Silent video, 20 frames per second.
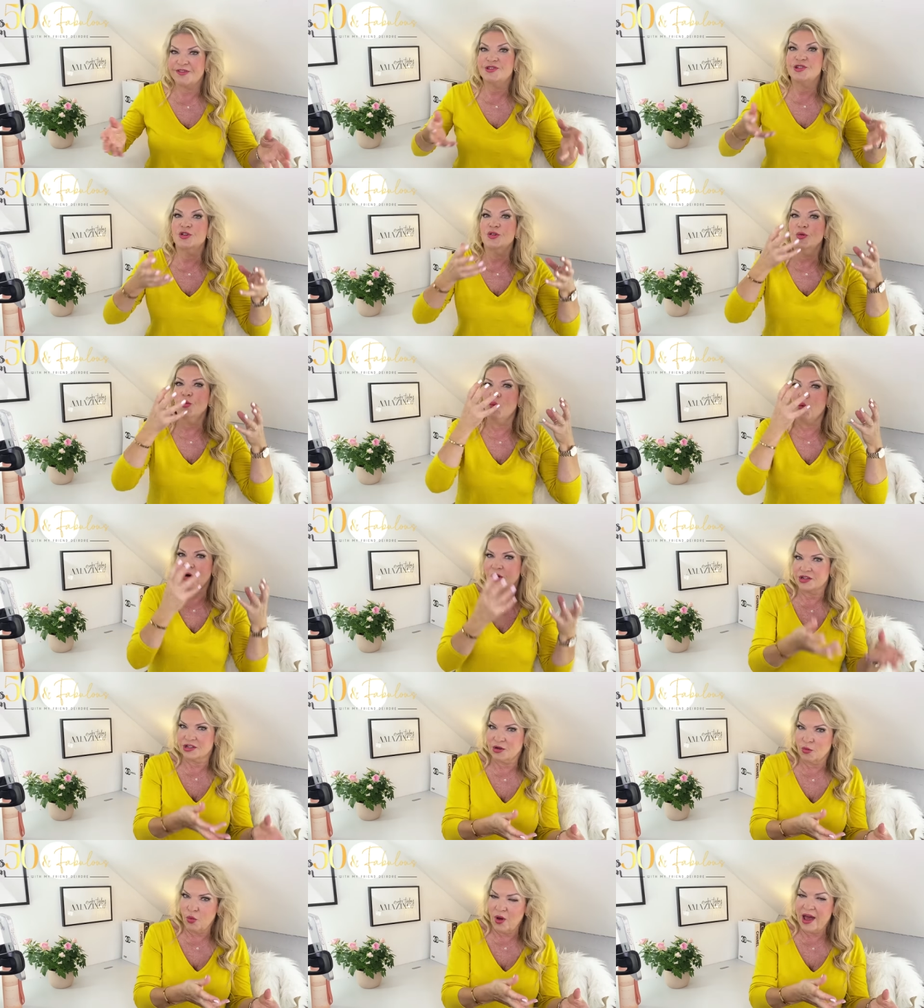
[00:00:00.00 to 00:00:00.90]
to what
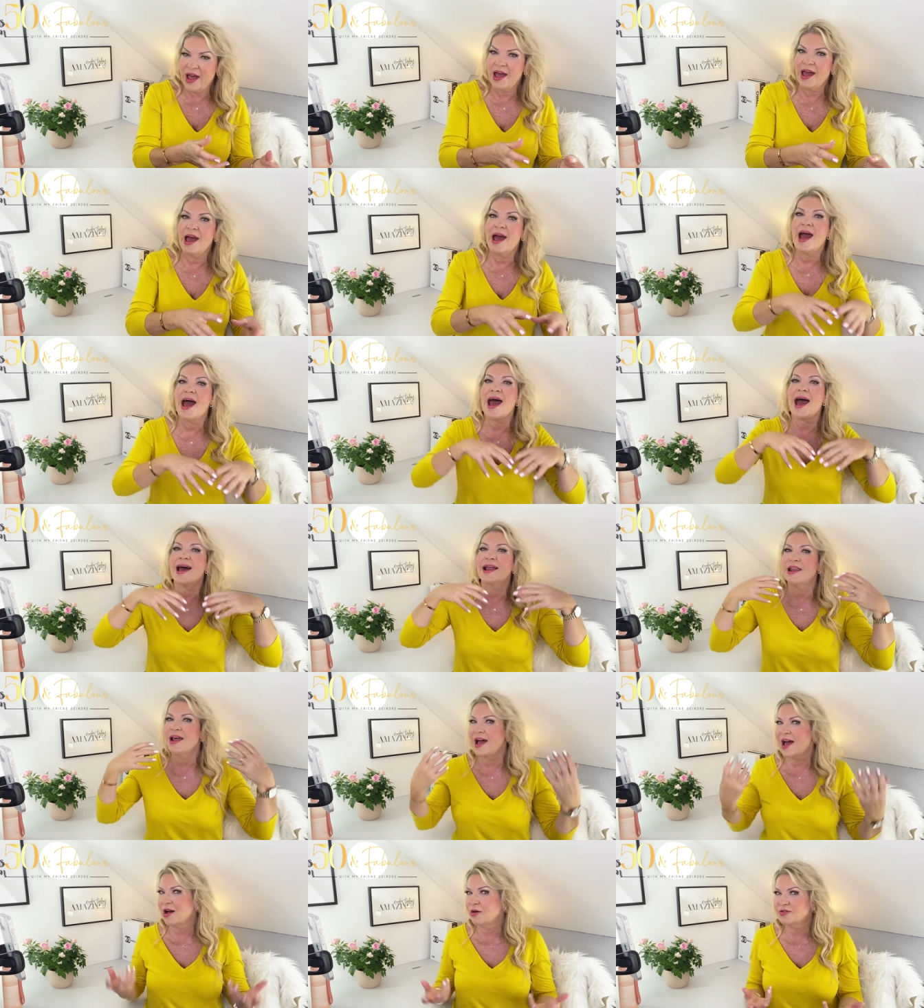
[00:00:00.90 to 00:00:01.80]
to wear and
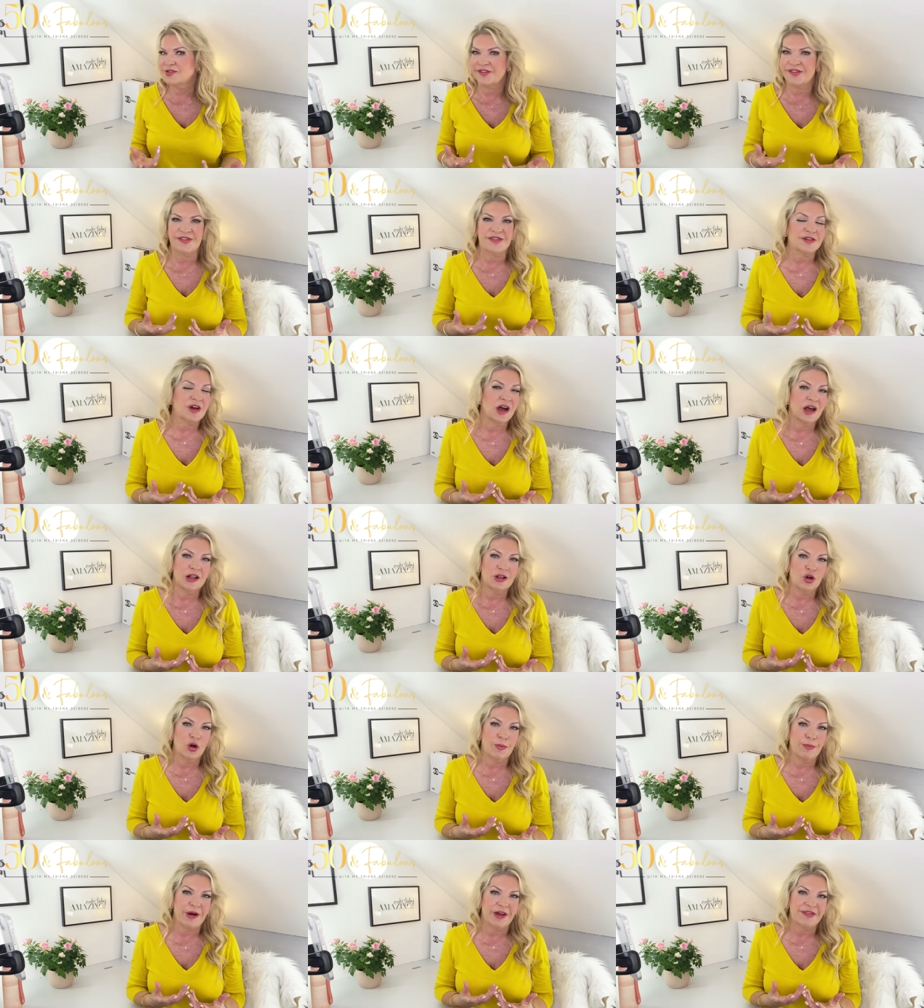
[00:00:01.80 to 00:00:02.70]
how to style
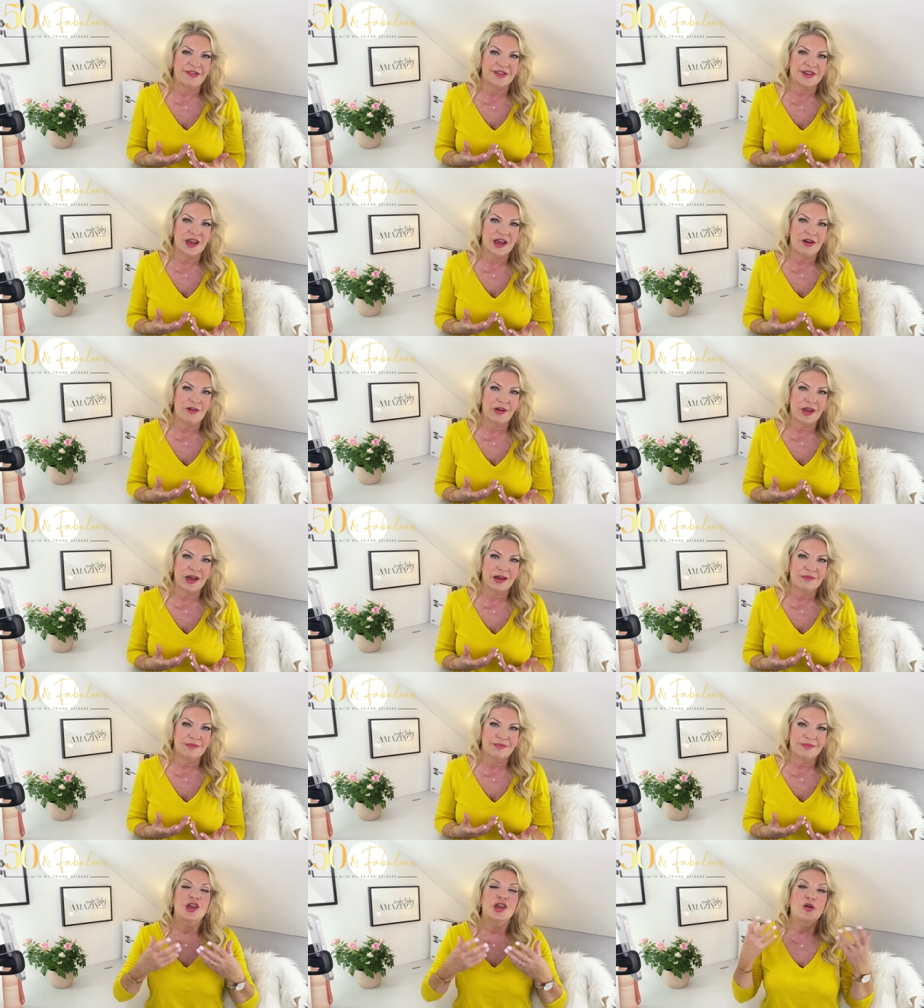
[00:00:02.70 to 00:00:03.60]
your bust area.
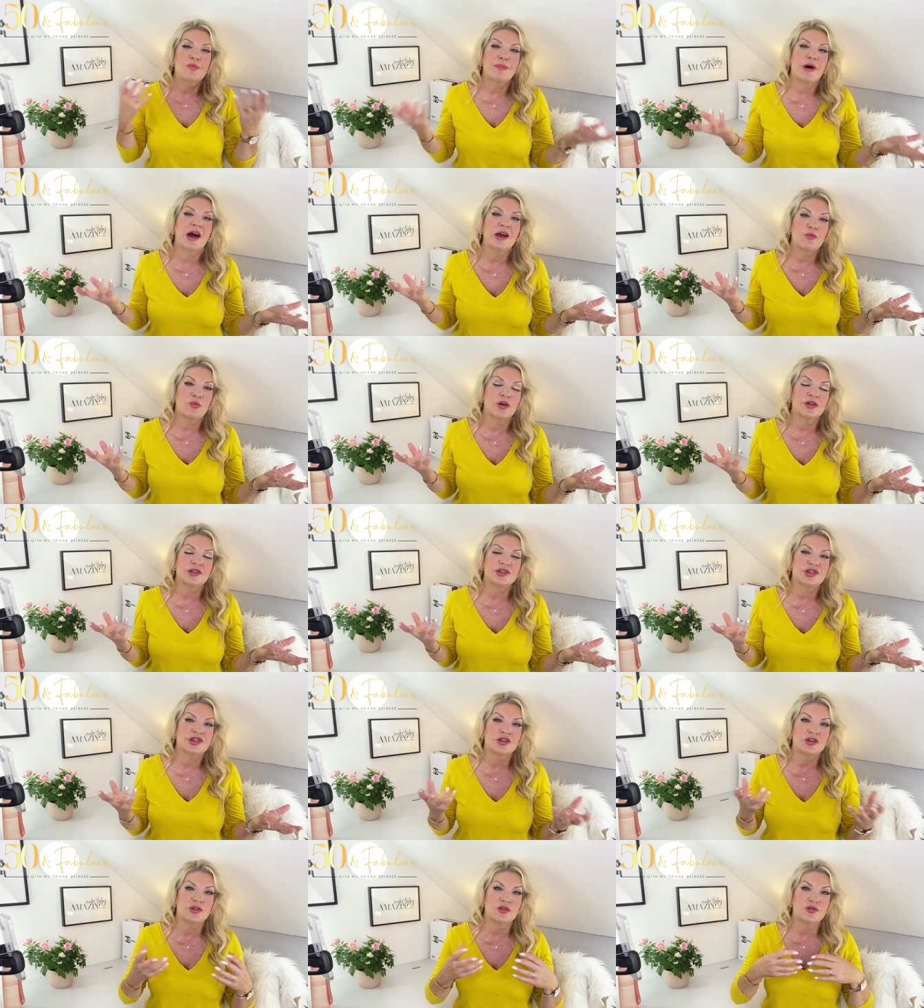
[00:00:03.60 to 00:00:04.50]
You might want
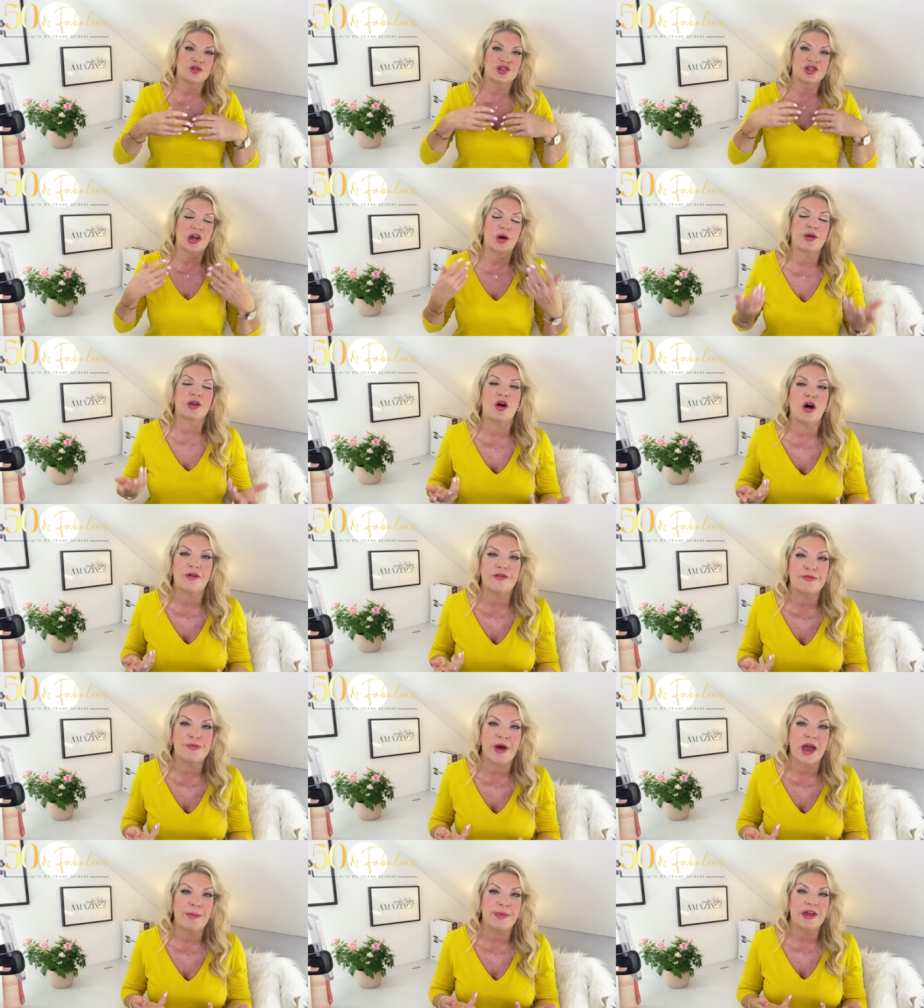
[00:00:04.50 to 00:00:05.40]
to show it
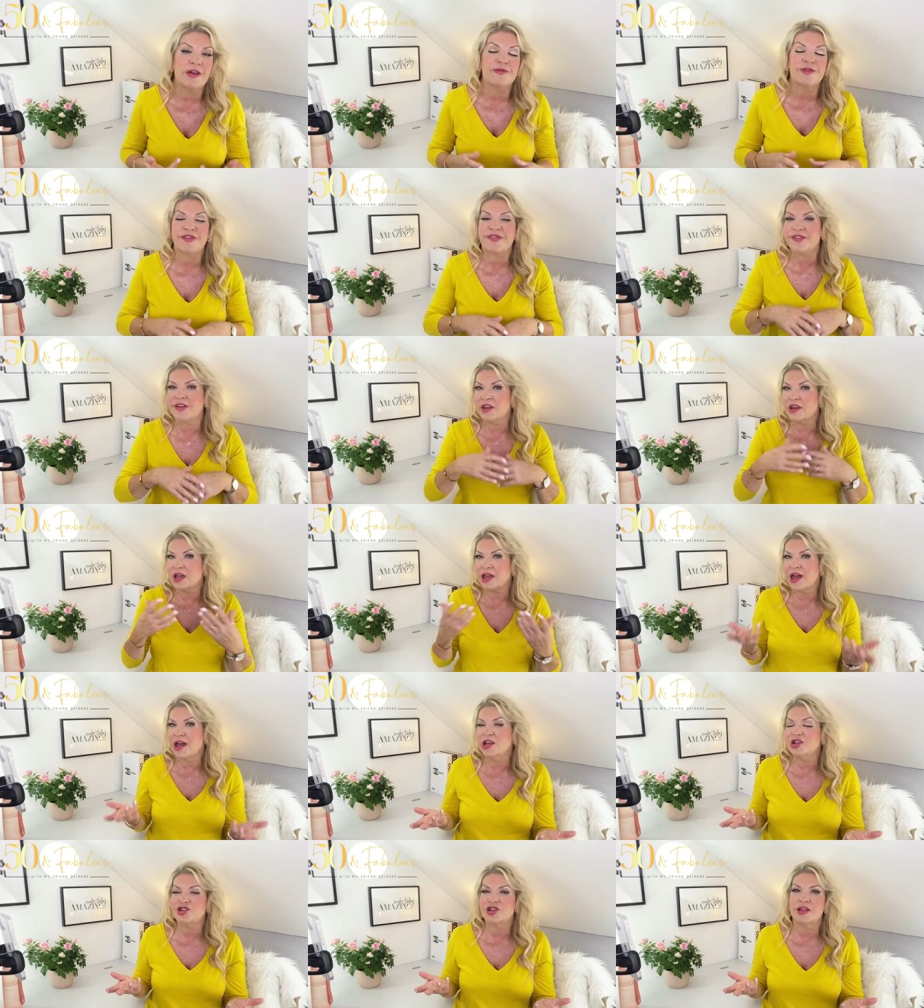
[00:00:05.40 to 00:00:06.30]
off maybe for certain
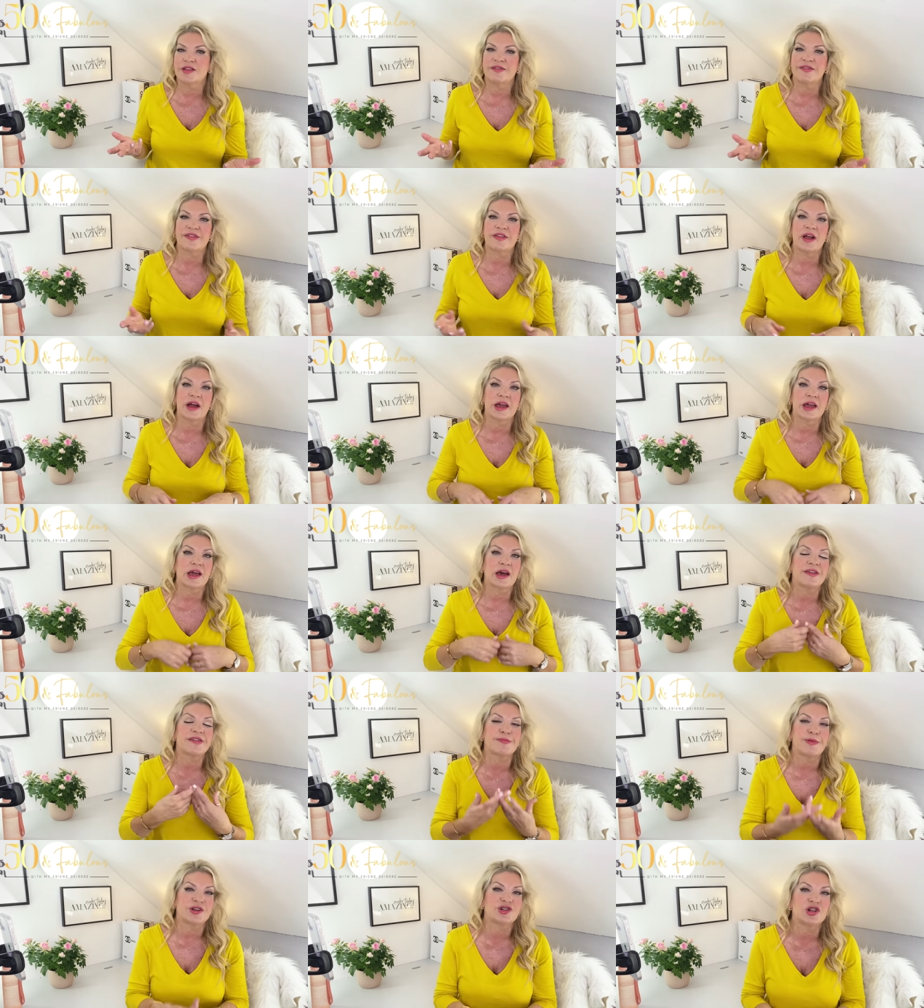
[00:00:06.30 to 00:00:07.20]
occasions, like
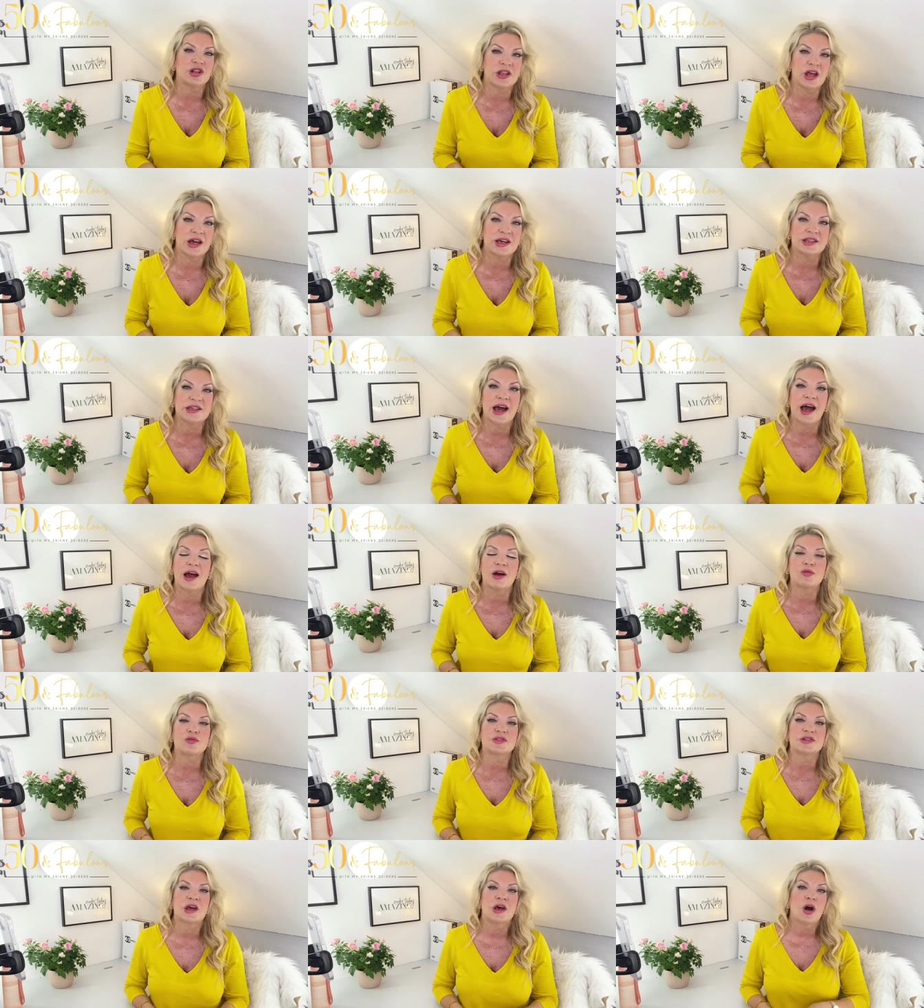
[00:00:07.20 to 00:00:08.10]
a special night
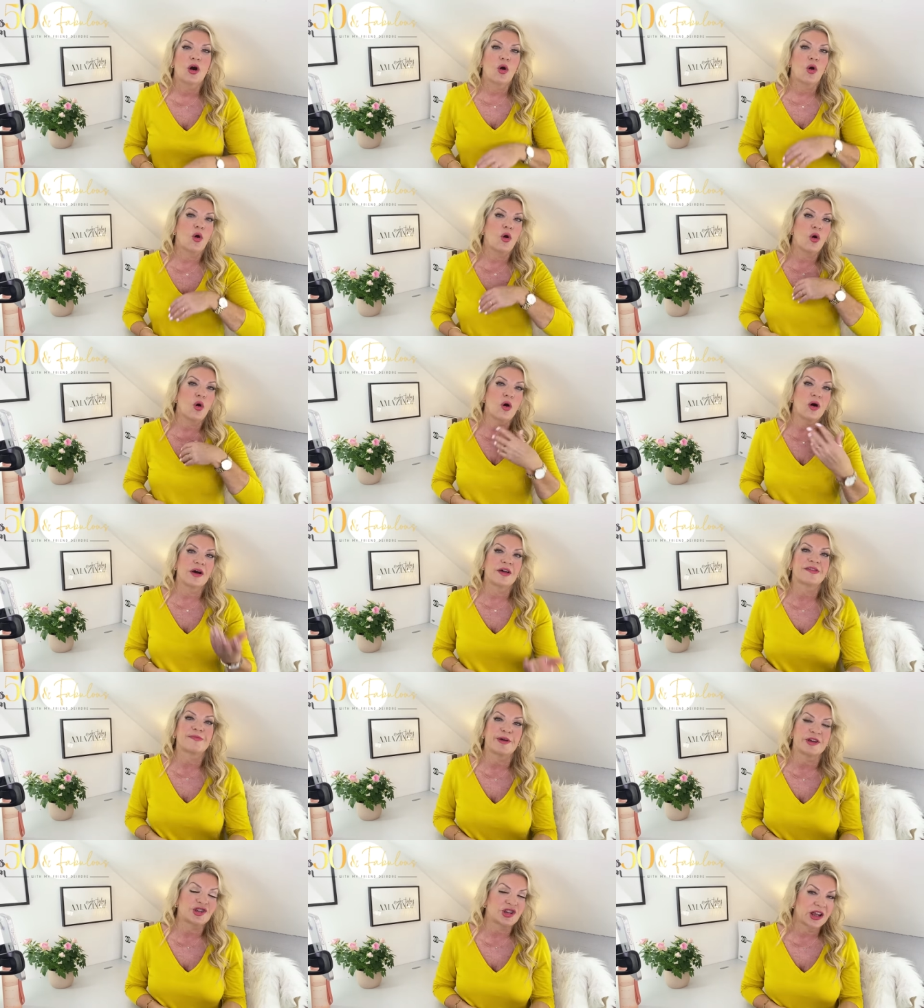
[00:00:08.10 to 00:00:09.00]
out or a
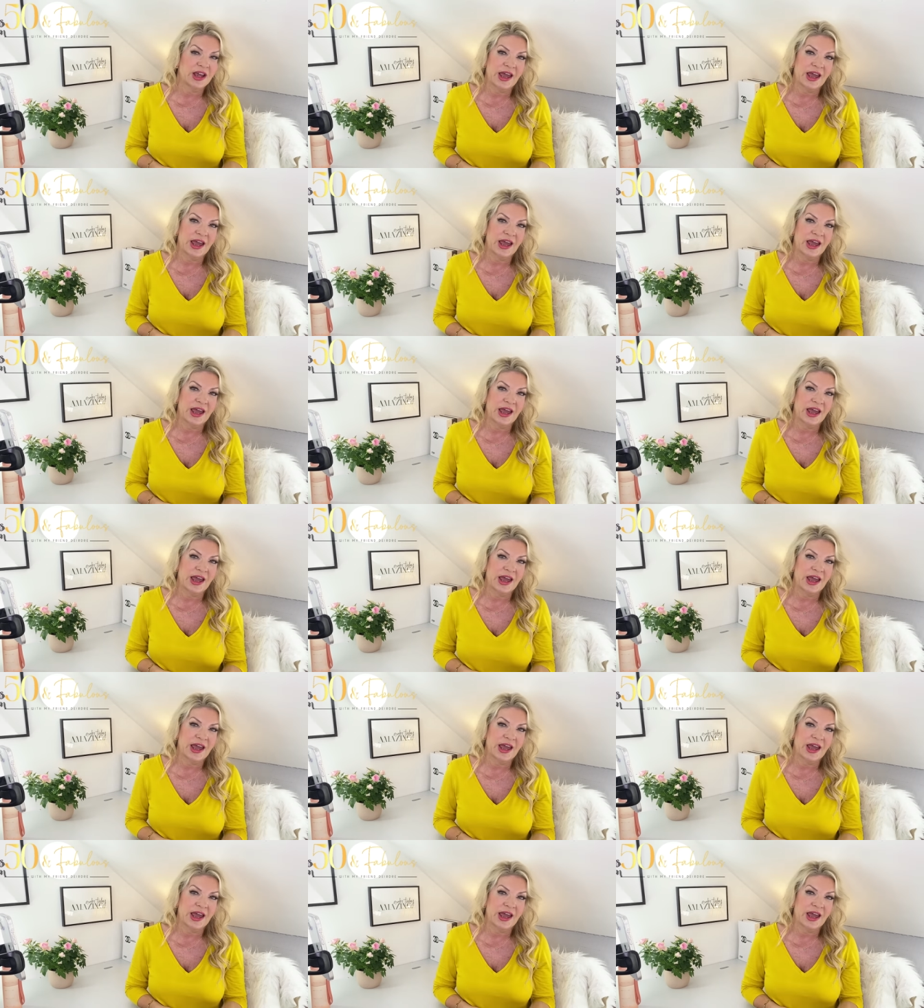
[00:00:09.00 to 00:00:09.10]
special